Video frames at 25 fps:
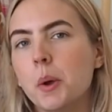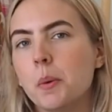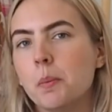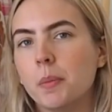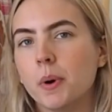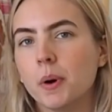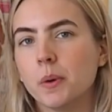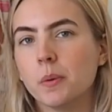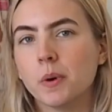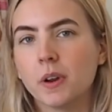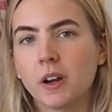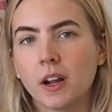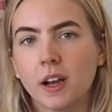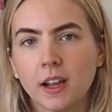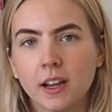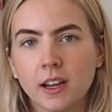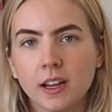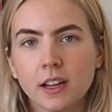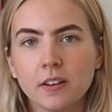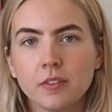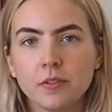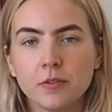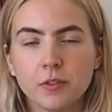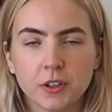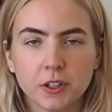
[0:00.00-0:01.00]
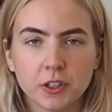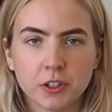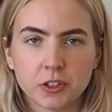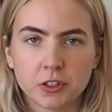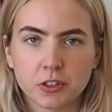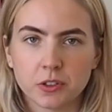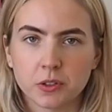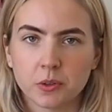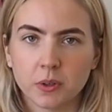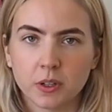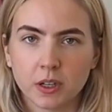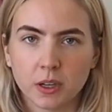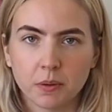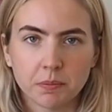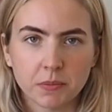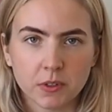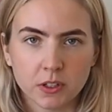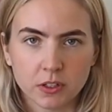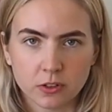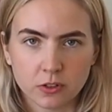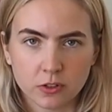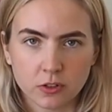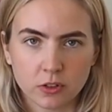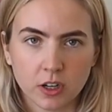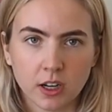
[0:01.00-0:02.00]
But when I had finished sewing up
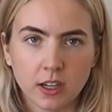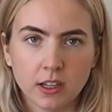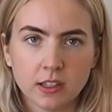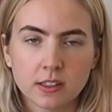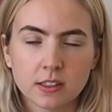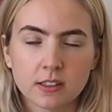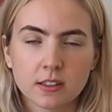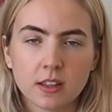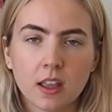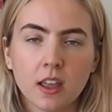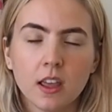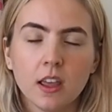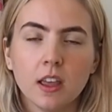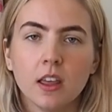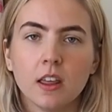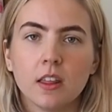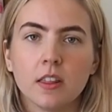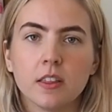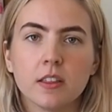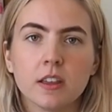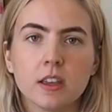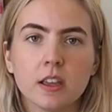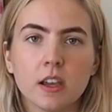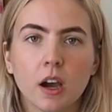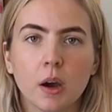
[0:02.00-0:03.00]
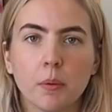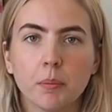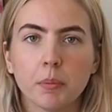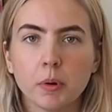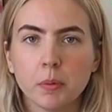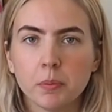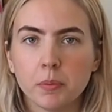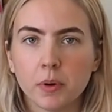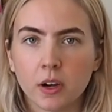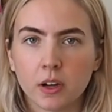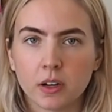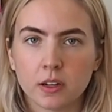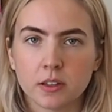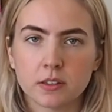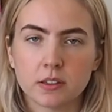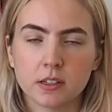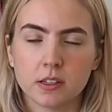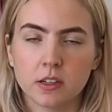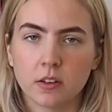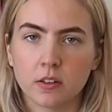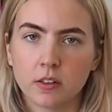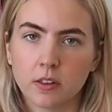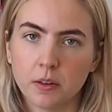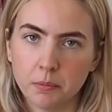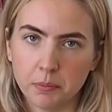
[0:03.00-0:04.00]
this dress, the upper bodice
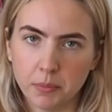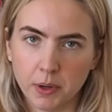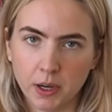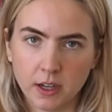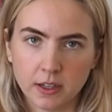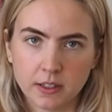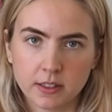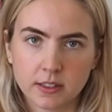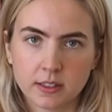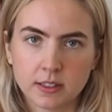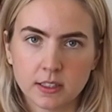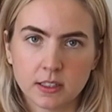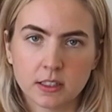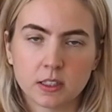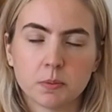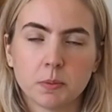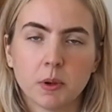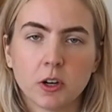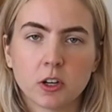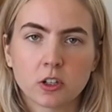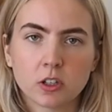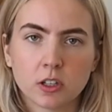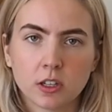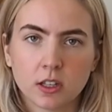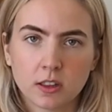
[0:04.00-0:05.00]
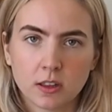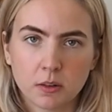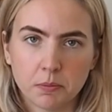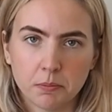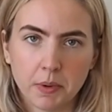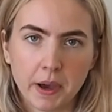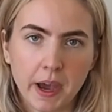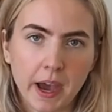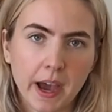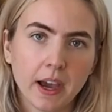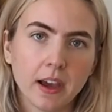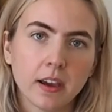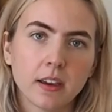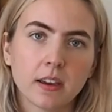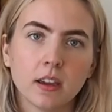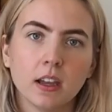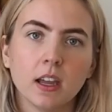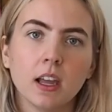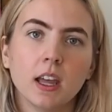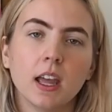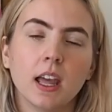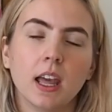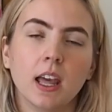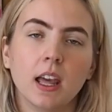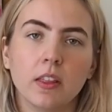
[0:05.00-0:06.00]
near the bust, especially at the back,
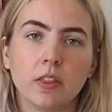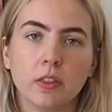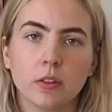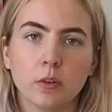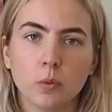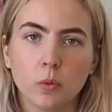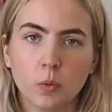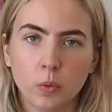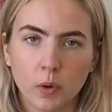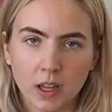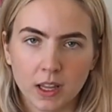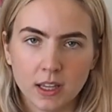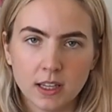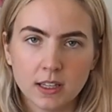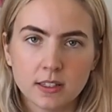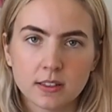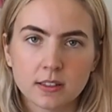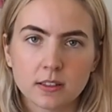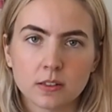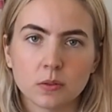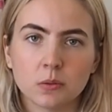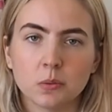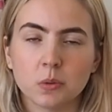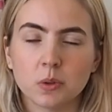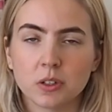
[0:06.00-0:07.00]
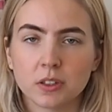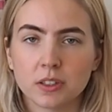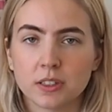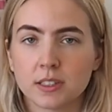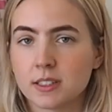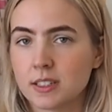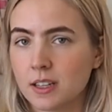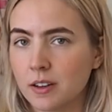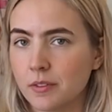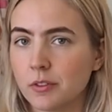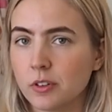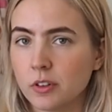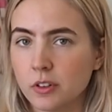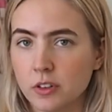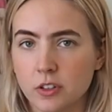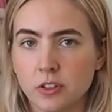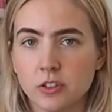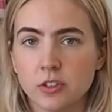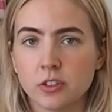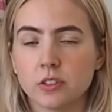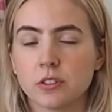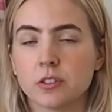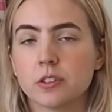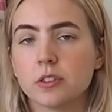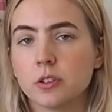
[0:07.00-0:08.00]
and the waist were several
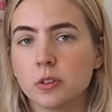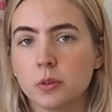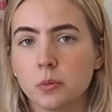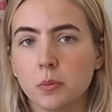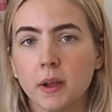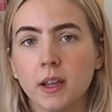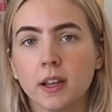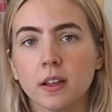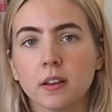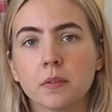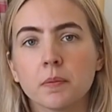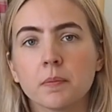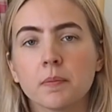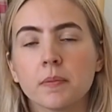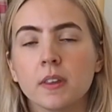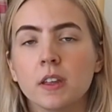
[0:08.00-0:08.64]
inches too big.